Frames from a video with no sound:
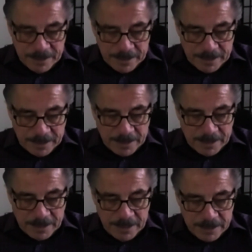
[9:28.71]
And
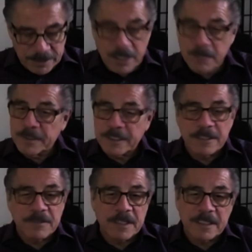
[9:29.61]
so no, but you
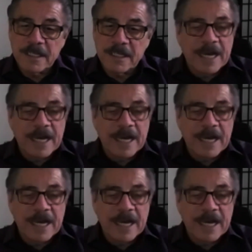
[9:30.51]
know what?